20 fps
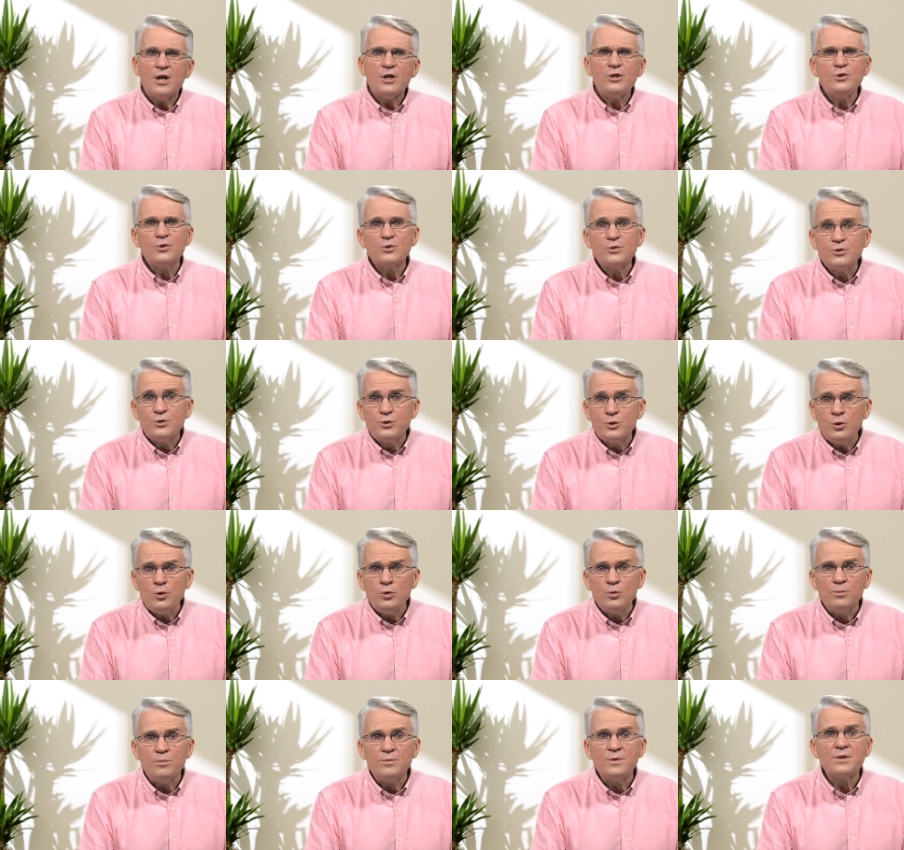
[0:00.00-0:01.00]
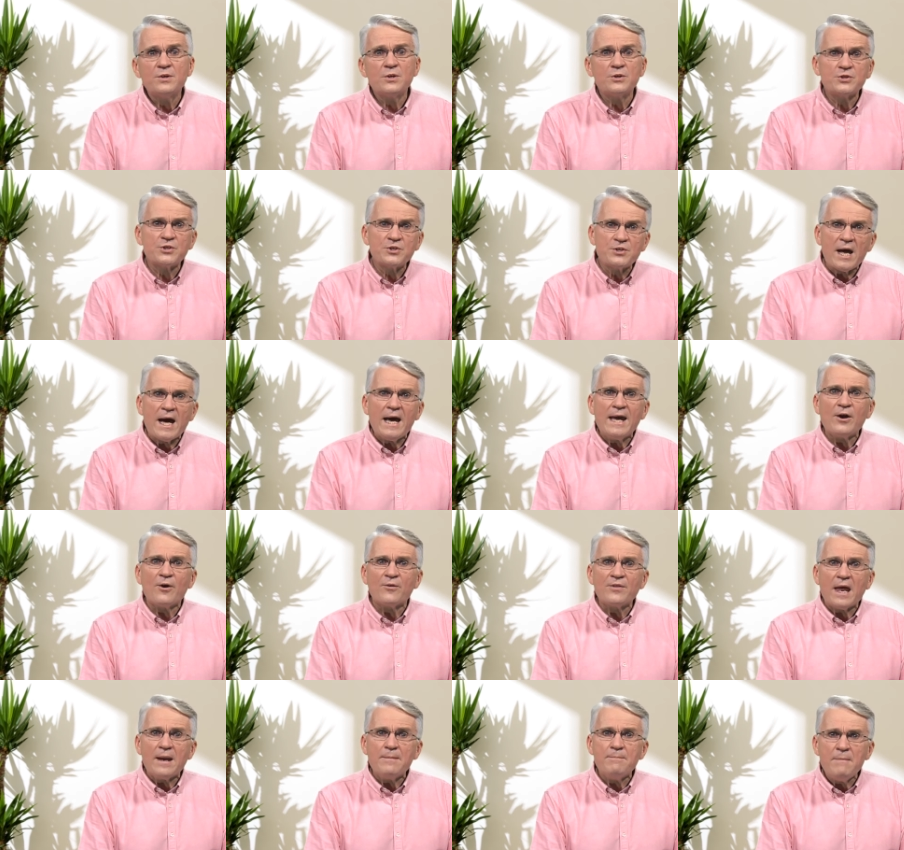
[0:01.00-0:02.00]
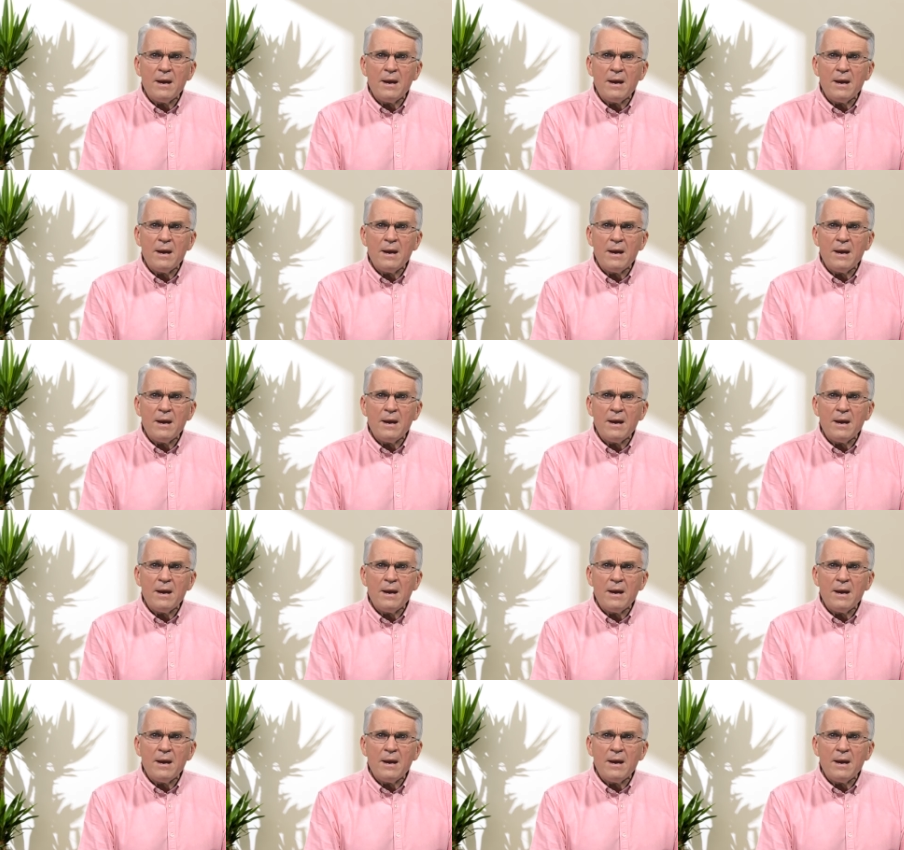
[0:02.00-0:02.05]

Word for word: You're doomed to stay on that